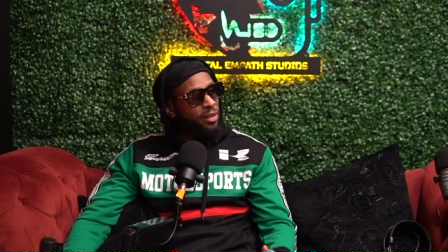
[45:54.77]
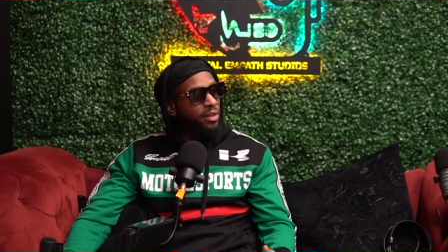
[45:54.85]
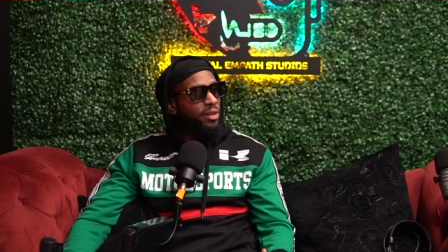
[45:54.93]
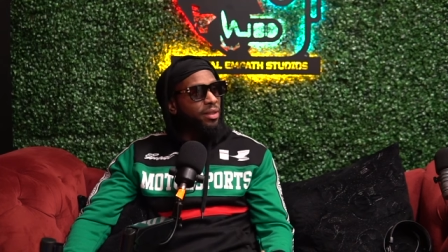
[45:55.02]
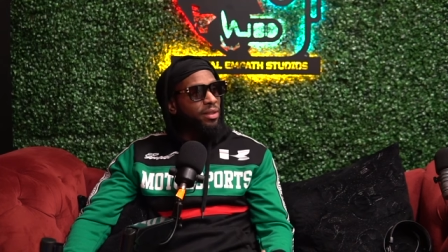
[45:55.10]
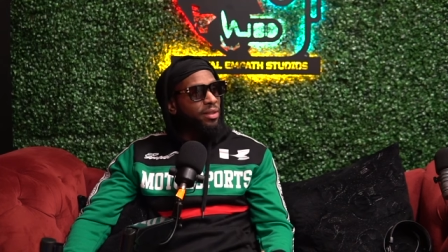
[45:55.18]

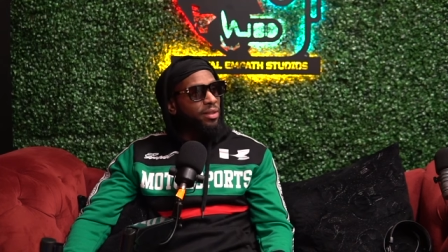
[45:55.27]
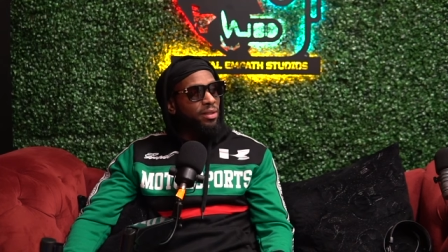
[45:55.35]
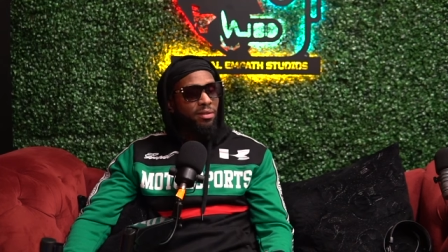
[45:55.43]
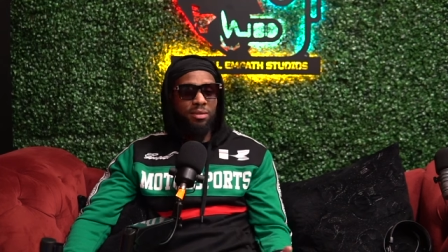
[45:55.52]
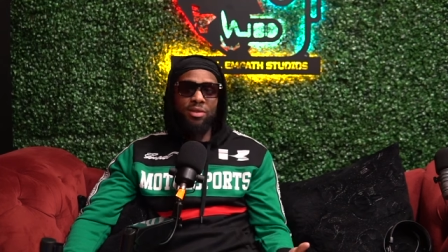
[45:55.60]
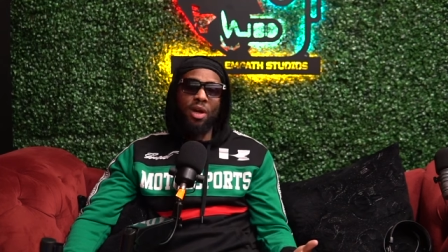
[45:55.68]
Yeah.
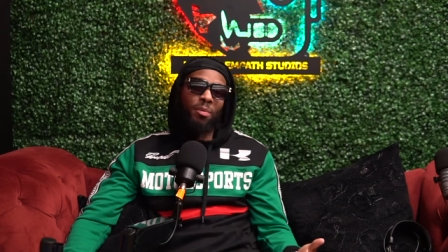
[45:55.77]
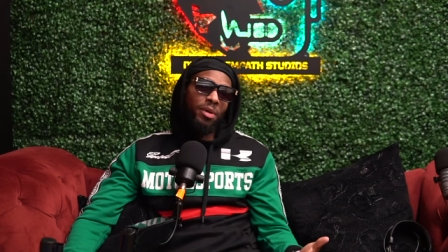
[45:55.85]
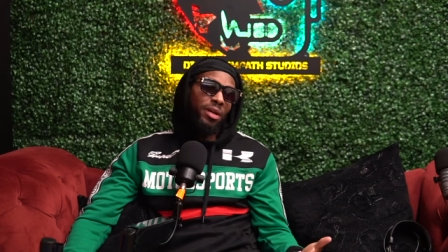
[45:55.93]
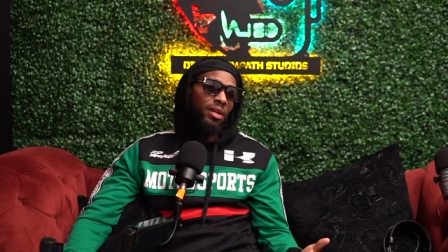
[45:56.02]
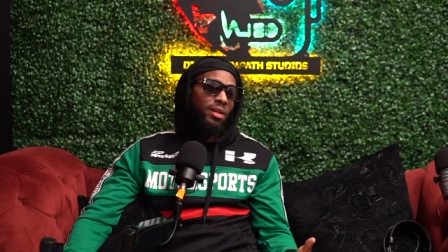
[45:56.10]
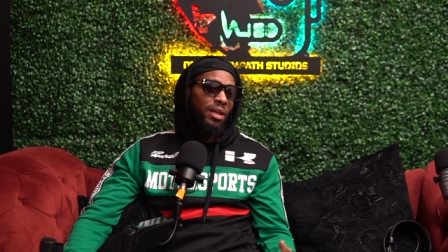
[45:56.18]
So I
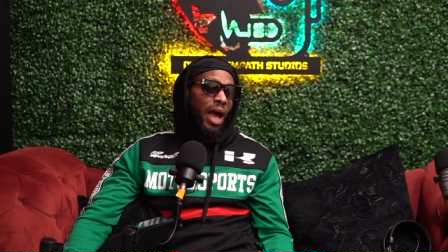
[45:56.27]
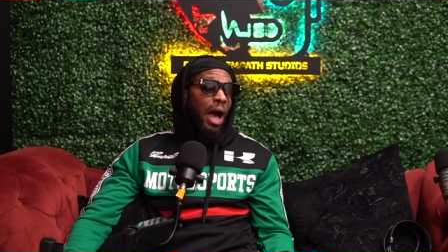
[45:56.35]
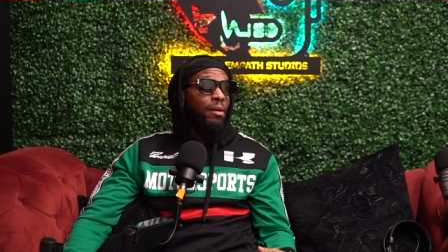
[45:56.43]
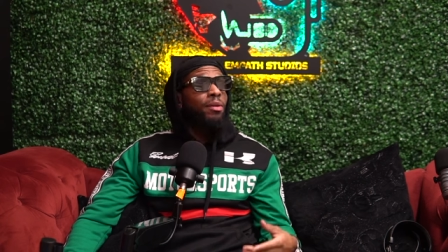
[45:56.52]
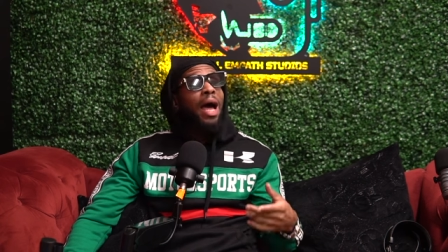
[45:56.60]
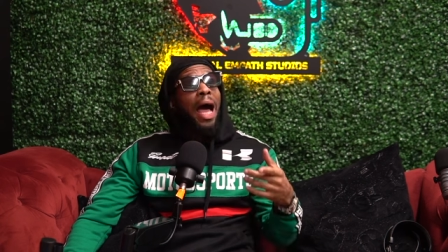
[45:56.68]
mean, I,
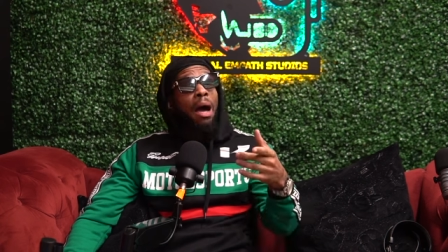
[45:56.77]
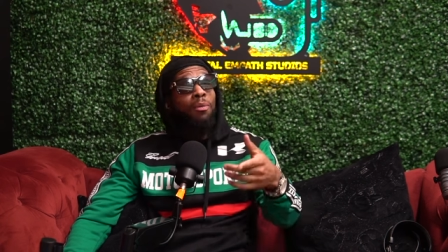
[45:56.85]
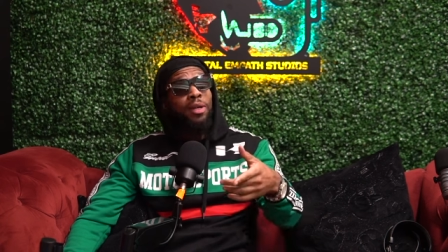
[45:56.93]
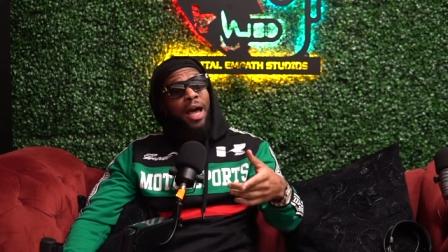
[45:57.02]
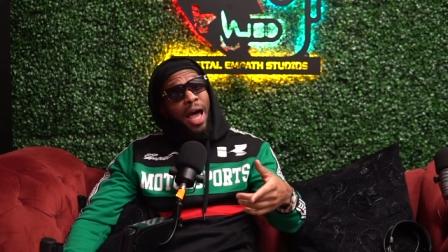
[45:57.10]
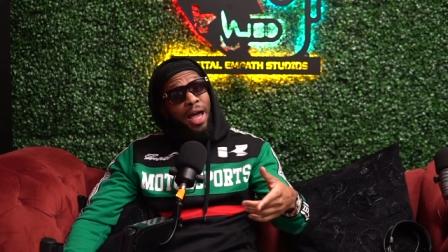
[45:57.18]
I
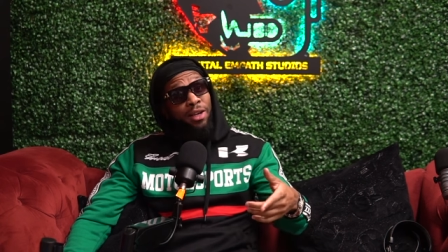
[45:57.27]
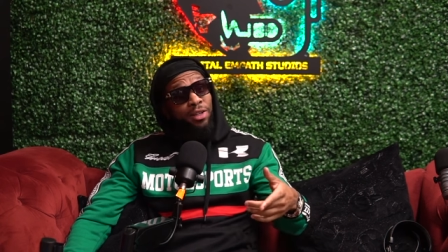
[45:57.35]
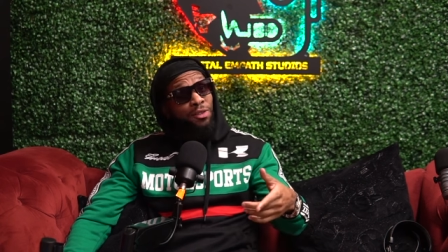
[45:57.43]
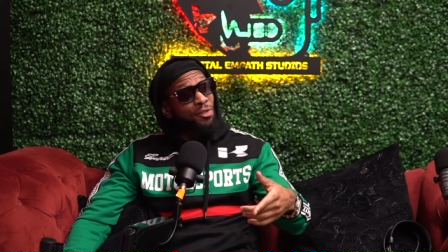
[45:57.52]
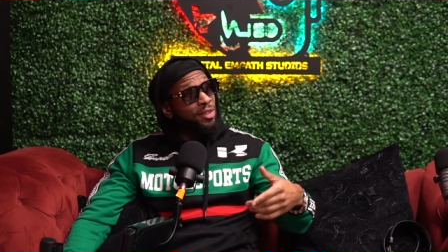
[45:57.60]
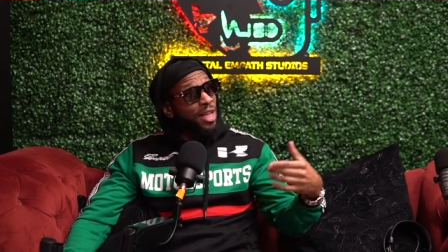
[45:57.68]
would hire
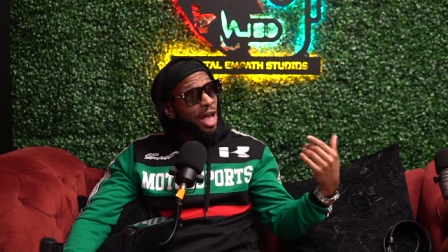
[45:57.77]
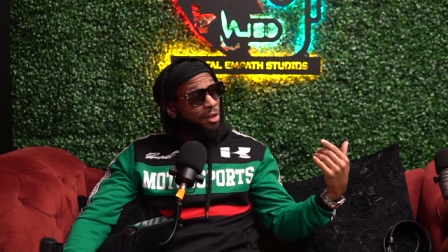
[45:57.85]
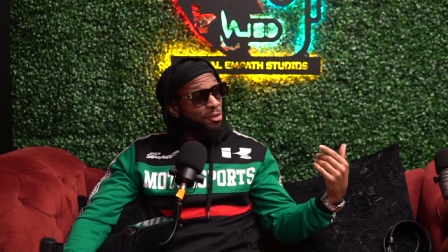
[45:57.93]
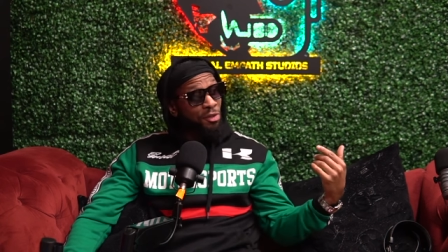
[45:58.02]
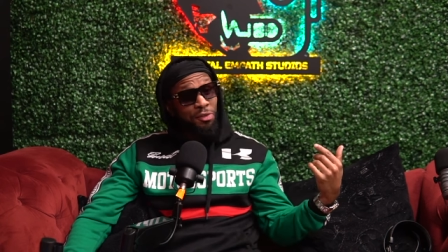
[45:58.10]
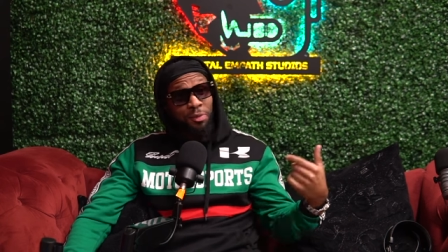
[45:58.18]
a
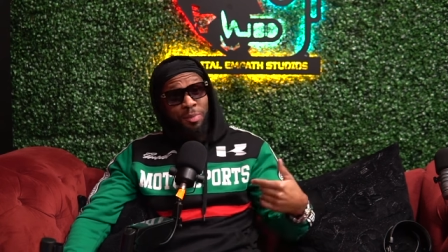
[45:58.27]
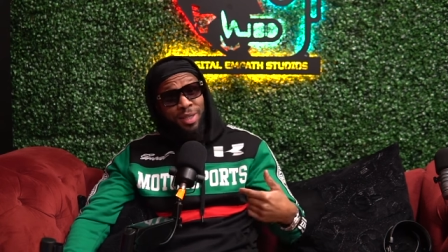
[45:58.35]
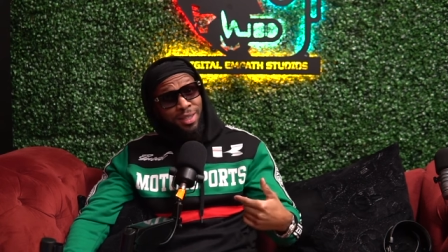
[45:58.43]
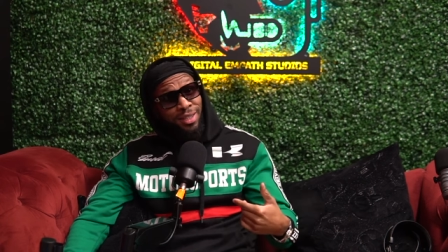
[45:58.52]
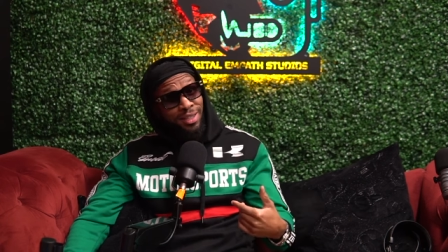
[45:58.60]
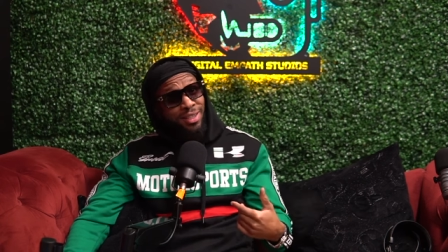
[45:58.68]
photographer for
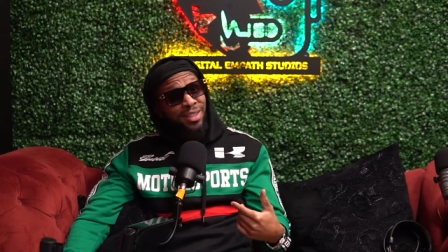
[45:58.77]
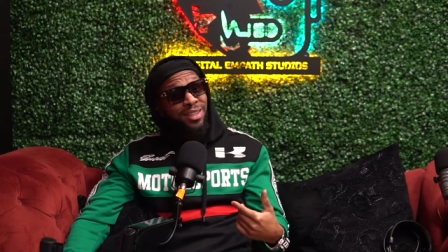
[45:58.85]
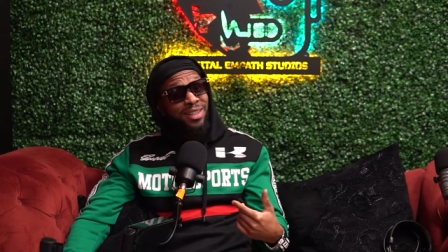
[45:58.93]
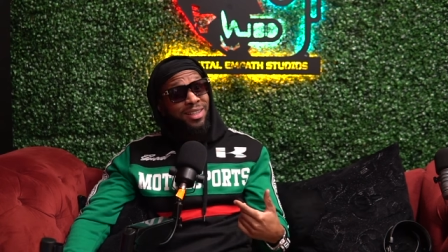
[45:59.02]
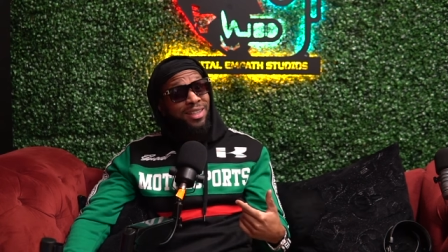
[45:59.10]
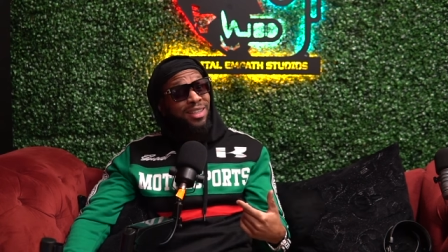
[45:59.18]
me.
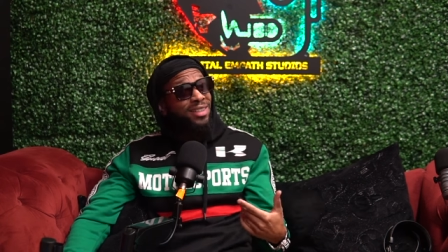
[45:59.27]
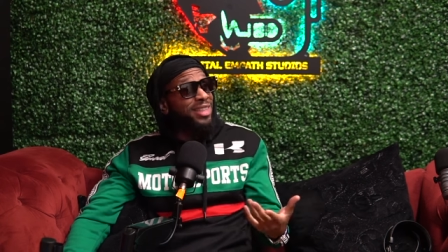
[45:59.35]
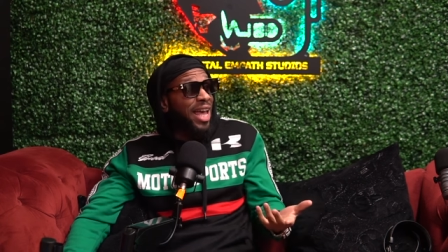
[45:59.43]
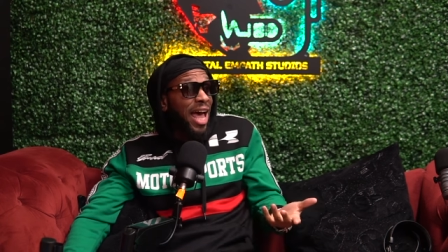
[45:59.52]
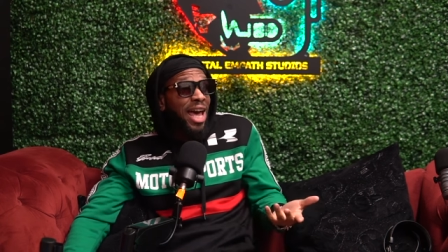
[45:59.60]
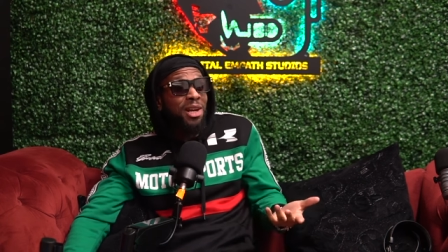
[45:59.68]
Ooh. to
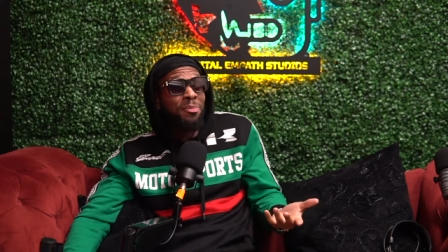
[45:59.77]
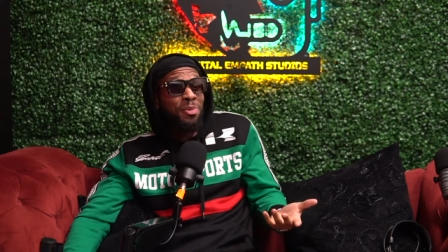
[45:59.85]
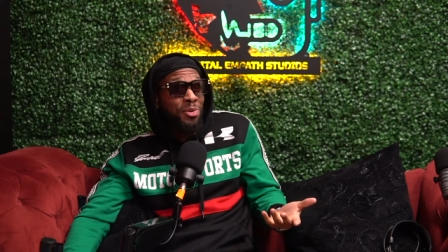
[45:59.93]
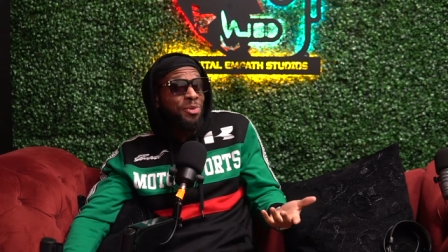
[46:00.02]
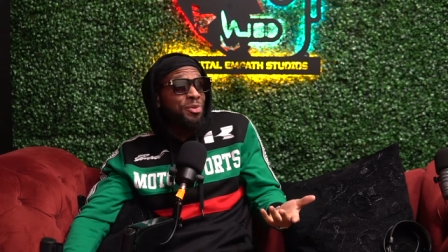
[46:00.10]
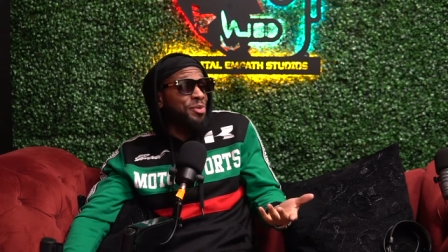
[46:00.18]
yeah, a proof.
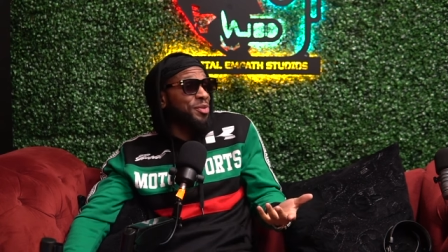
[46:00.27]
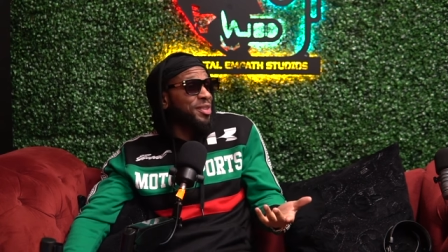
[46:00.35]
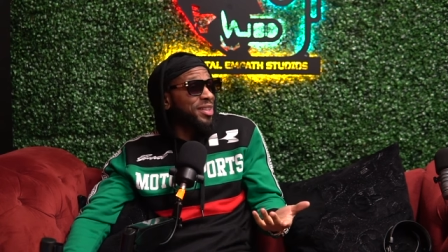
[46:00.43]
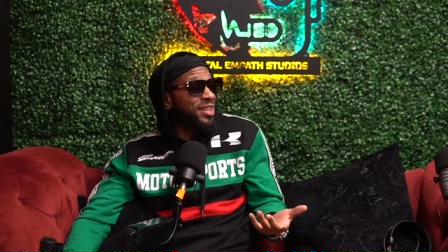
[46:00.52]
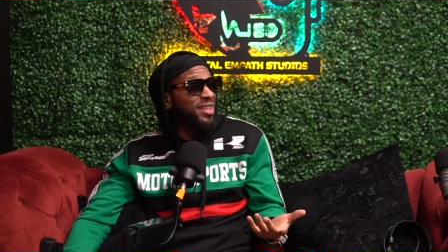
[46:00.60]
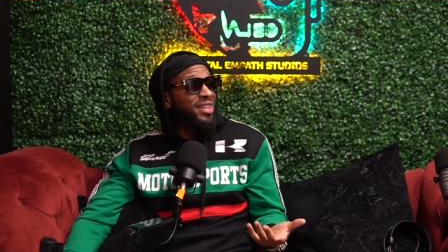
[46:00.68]
There you go.
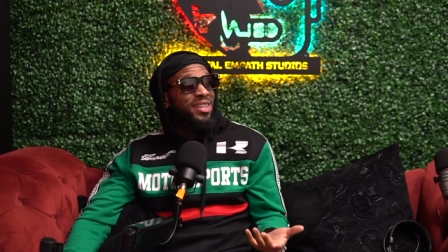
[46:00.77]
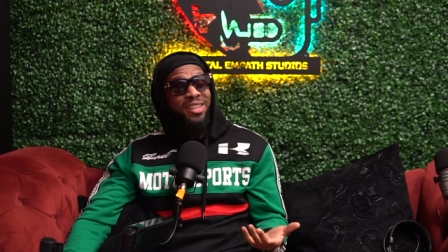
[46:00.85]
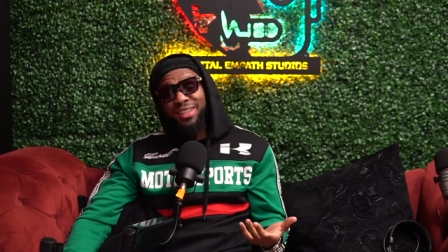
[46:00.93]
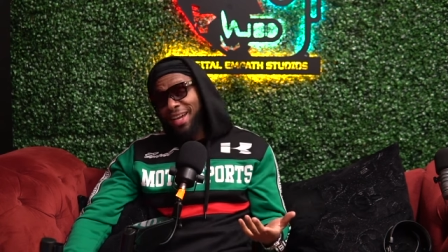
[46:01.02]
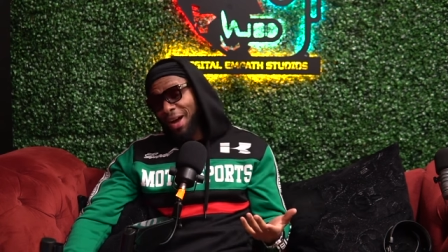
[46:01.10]
Ooh. There you go.